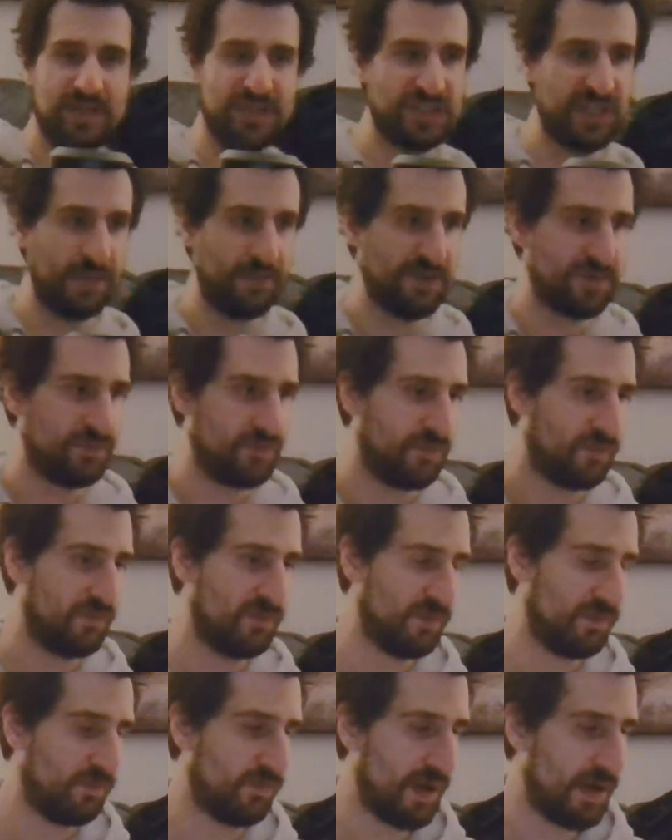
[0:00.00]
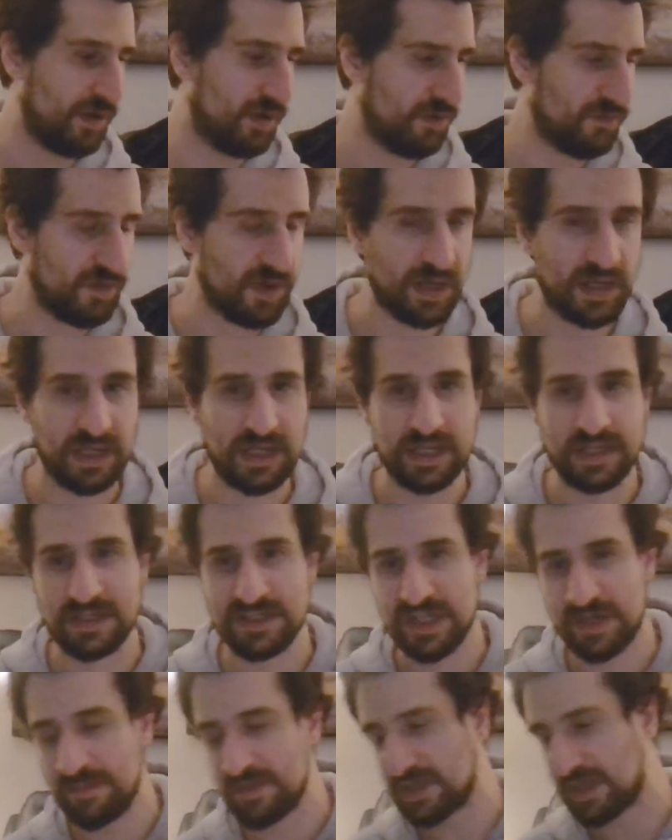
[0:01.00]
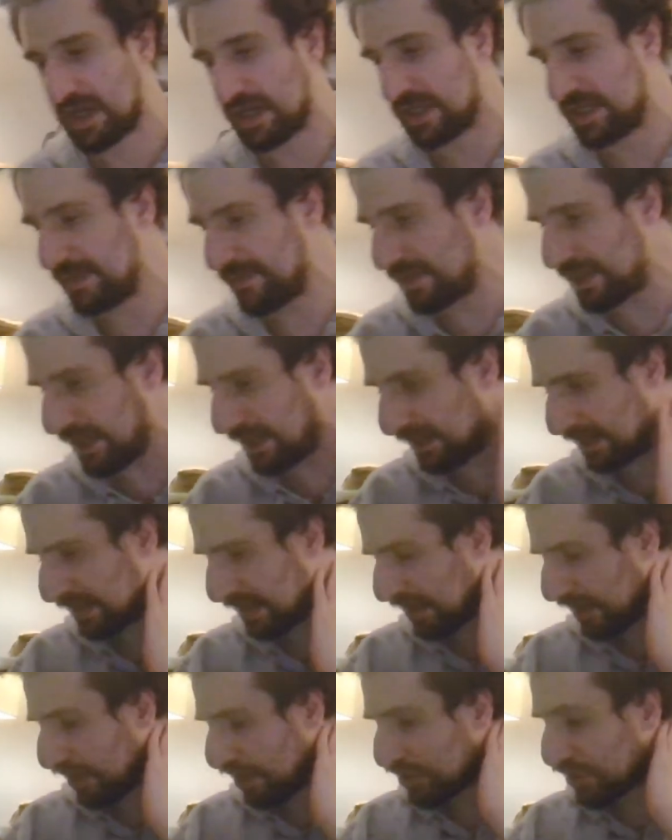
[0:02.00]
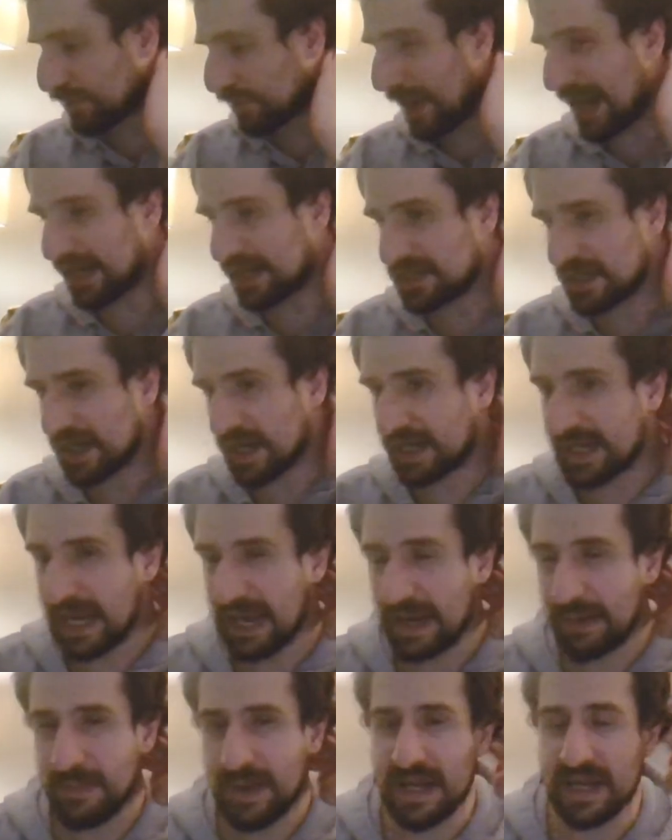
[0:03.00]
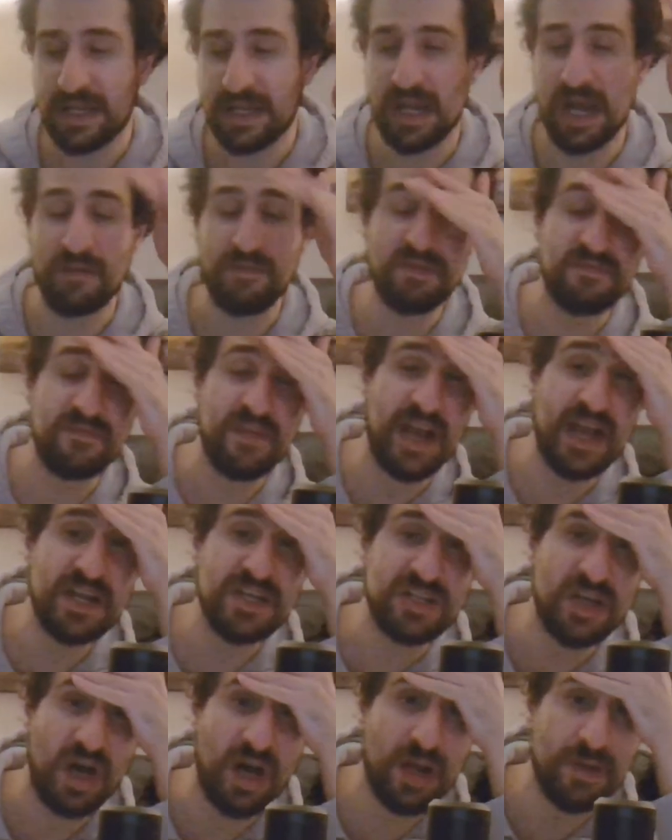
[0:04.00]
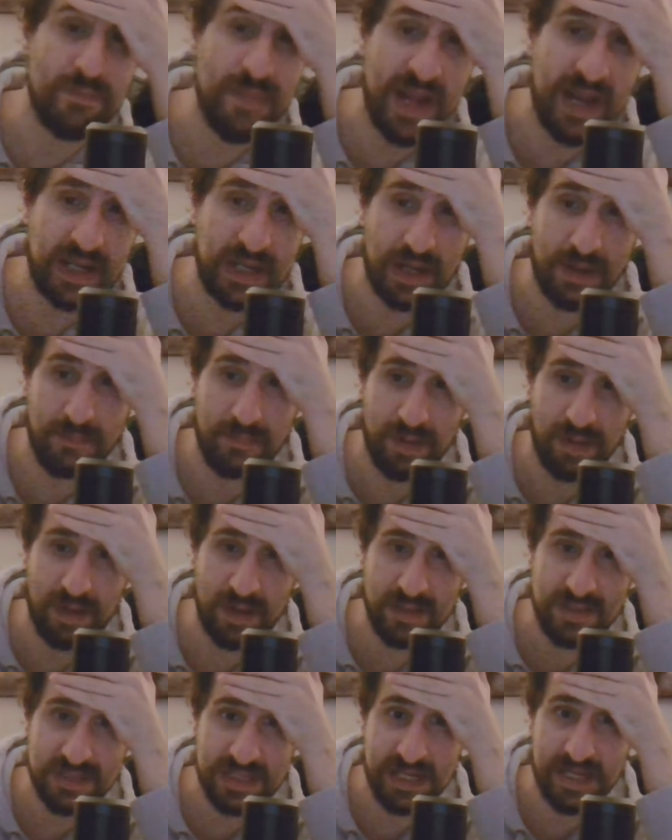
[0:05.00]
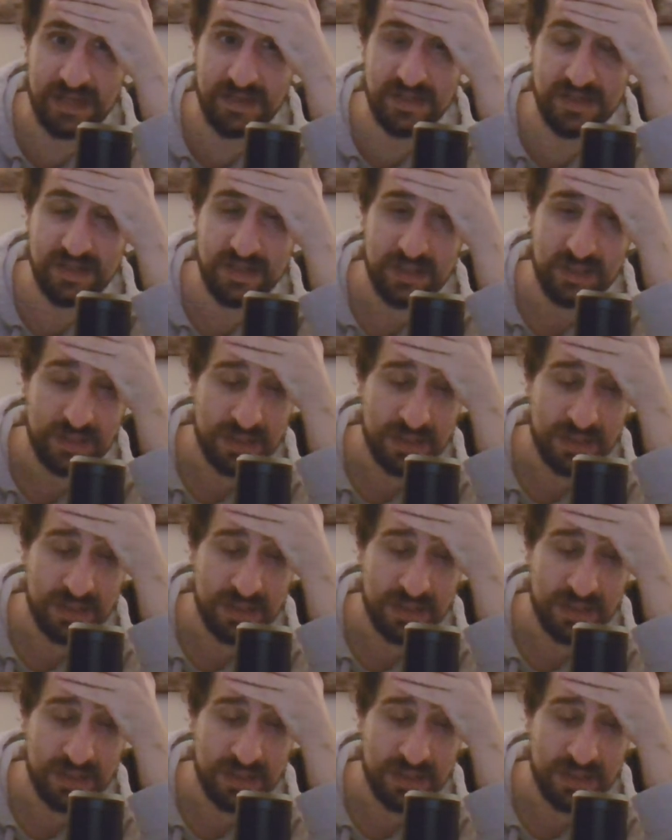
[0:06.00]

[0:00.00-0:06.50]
and Sheamus went over, and Sheamus got eliminated. Drew McIntyre came in and he got revenge on Madcap Moss and